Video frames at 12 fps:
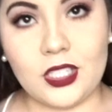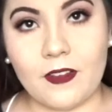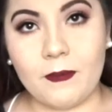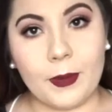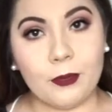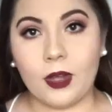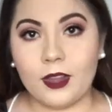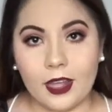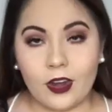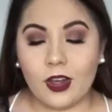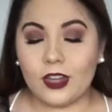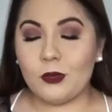left my
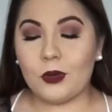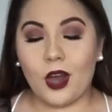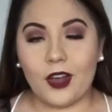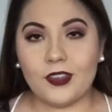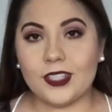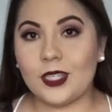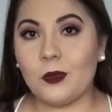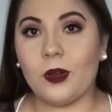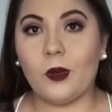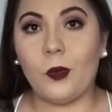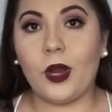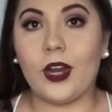bralette on. You would obviously
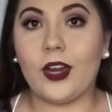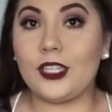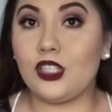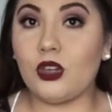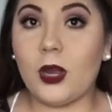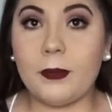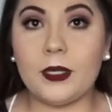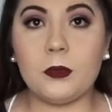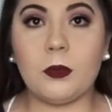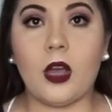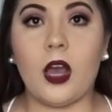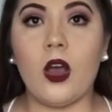want to wear a strapless
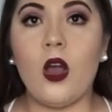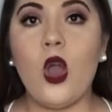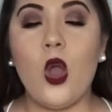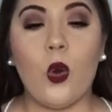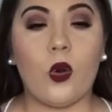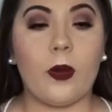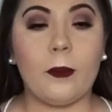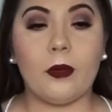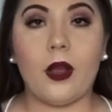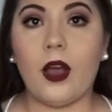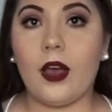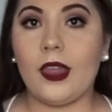bra or a
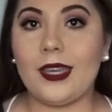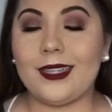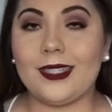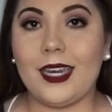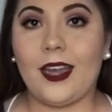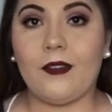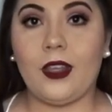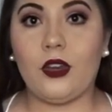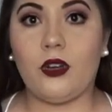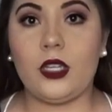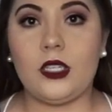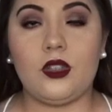bra that doesn't have like
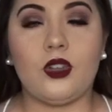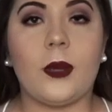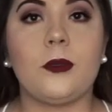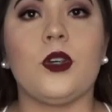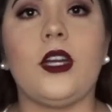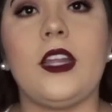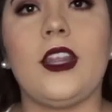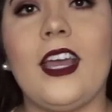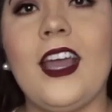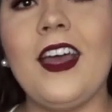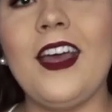crazy straps or anything.